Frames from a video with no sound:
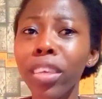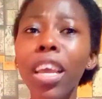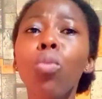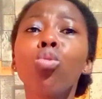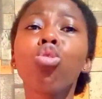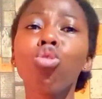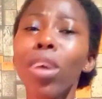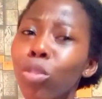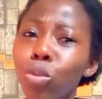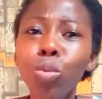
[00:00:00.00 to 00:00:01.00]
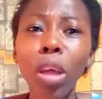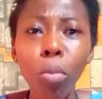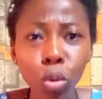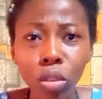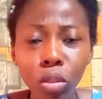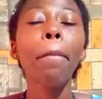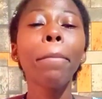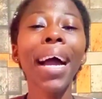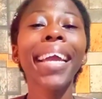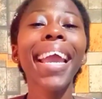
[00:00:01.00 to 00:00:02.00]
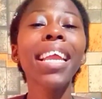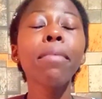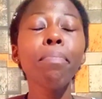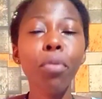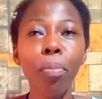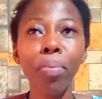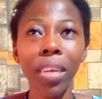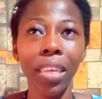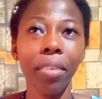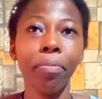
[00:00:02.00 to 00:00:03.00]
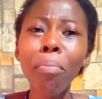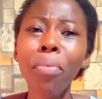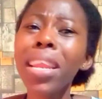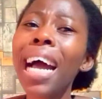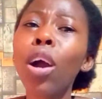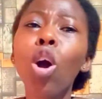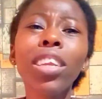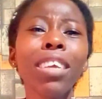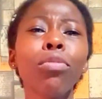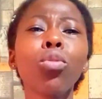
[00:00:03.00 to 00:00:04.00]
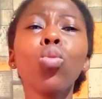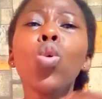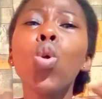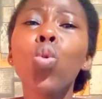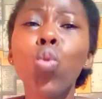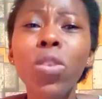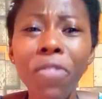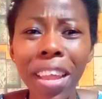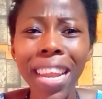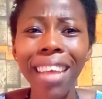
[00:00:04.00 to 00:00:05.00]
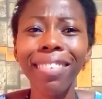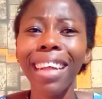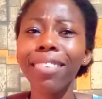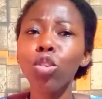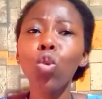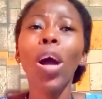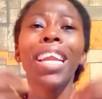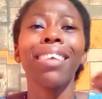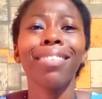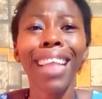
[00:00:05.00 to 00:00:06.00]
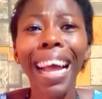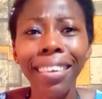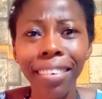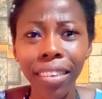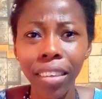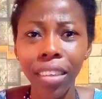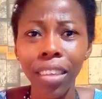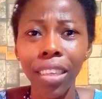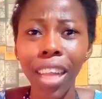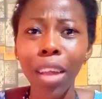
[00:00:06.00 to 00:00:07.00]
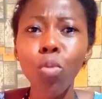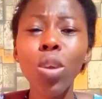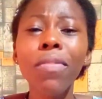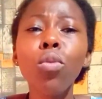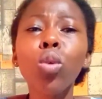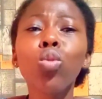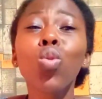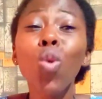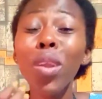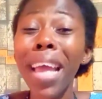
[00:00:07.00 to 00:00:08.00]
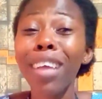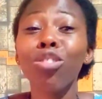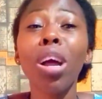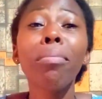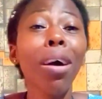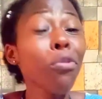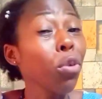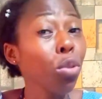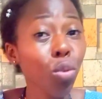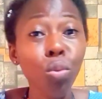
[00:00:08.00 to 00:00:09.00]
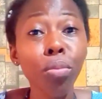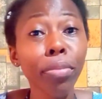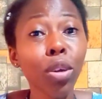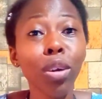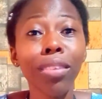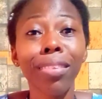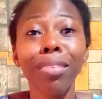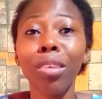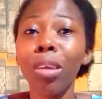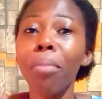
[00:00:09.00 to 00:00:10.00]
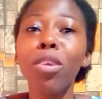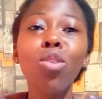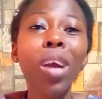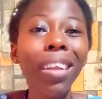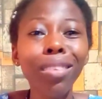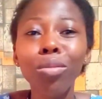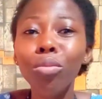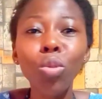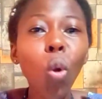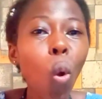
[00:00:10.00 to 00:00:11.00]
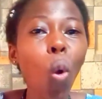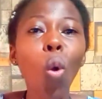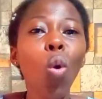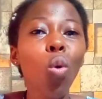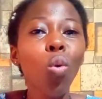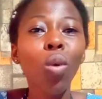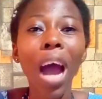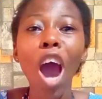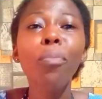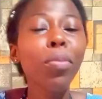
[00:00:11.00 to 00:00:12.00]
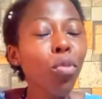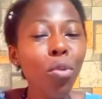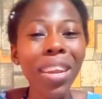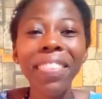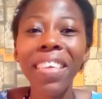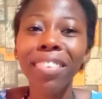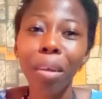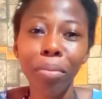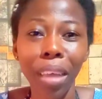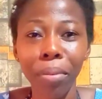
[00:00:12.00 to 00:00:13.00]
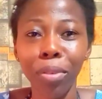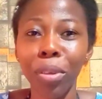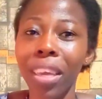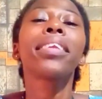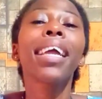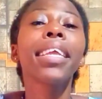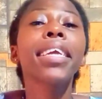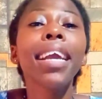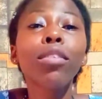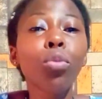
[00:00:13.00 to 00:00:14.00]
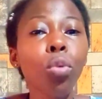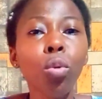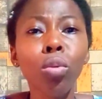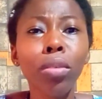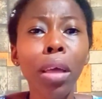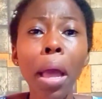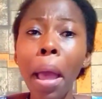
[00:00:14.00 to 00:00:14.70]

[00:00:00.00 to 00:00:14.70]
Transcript: They will stress you the most. Bargain properly. Pray that God gives you good vendors that understand, that will even want to go the extra mile for you, because you can't know how people really think sometimes. Delegate rules.